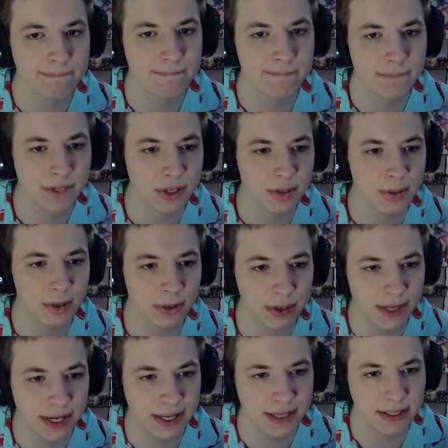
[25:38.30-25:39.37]
This could be real
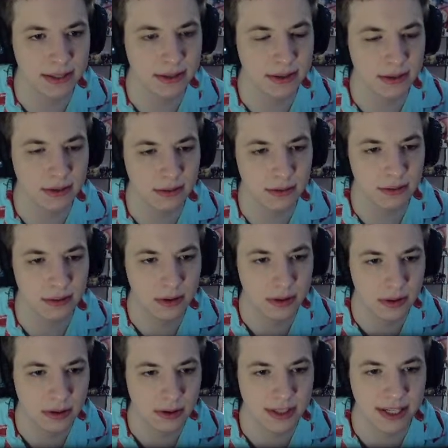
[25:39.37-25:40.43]
nice.
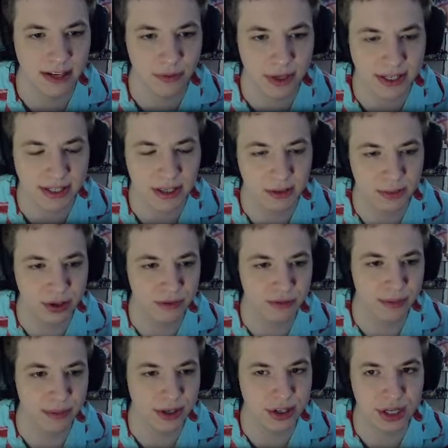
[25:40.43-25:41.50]
See if we get something good
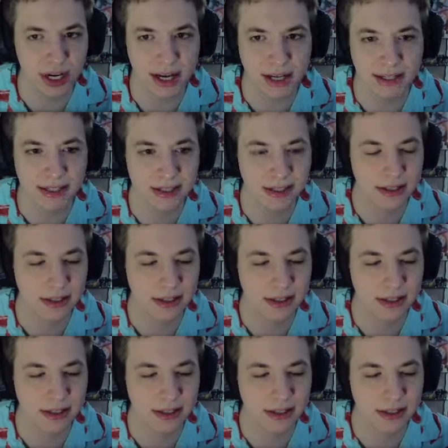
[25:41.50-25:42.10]
from the chest.